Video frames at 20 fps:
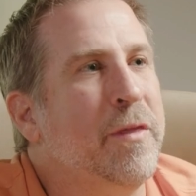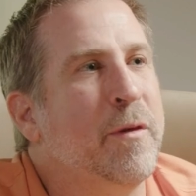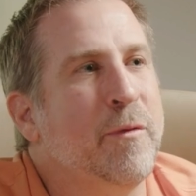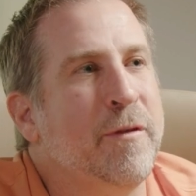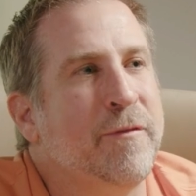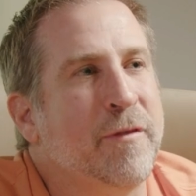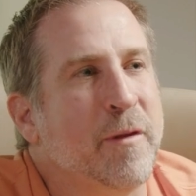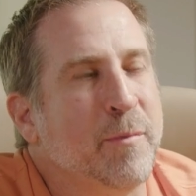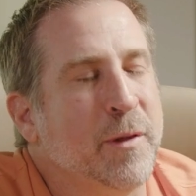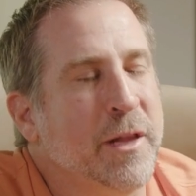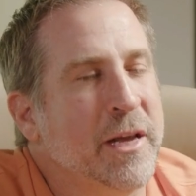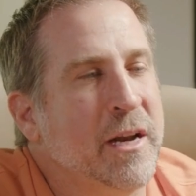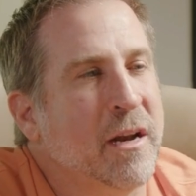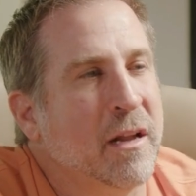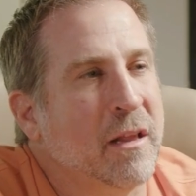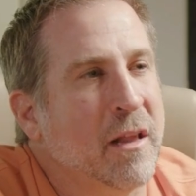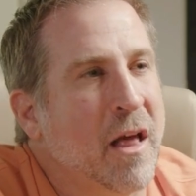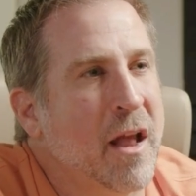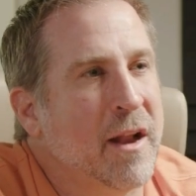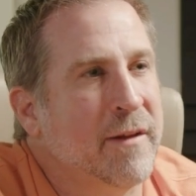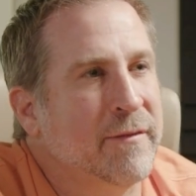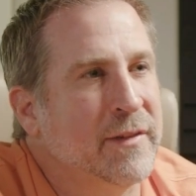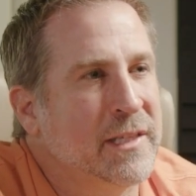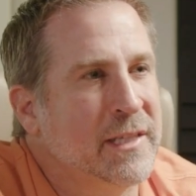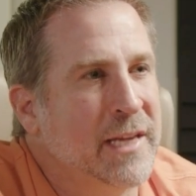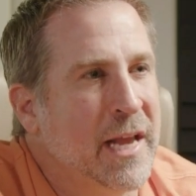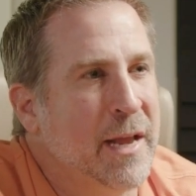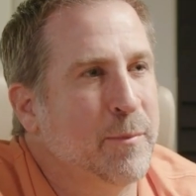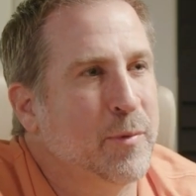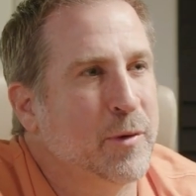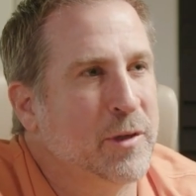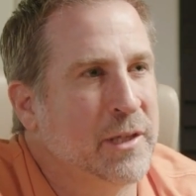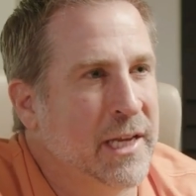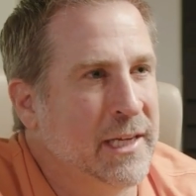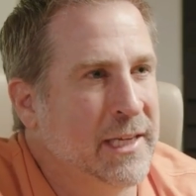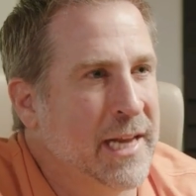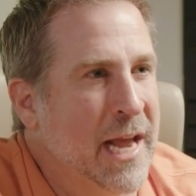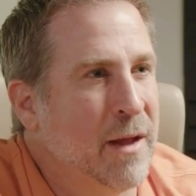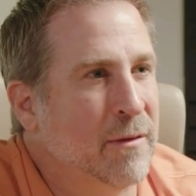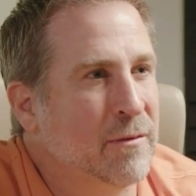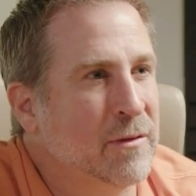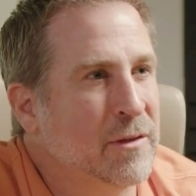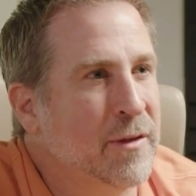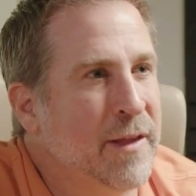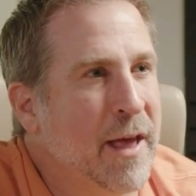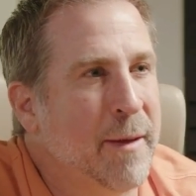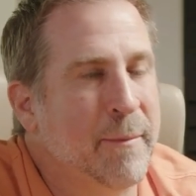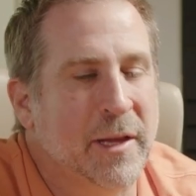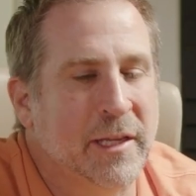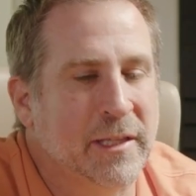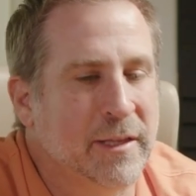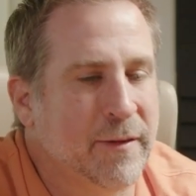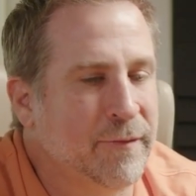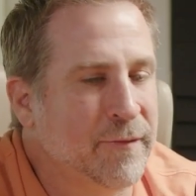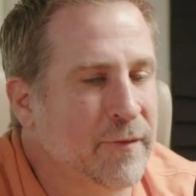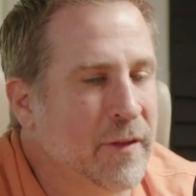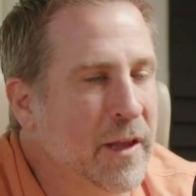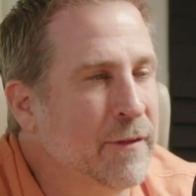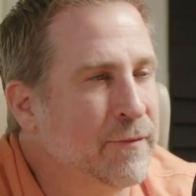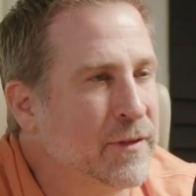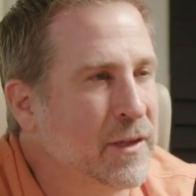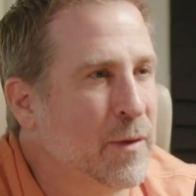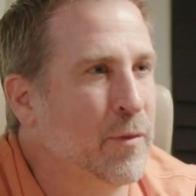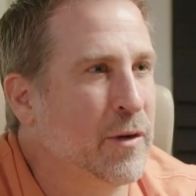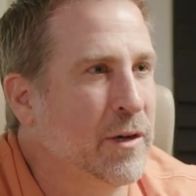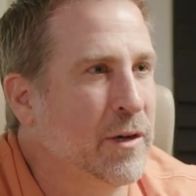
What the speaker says: that we've completed a lot of is 10% down. So that means if someone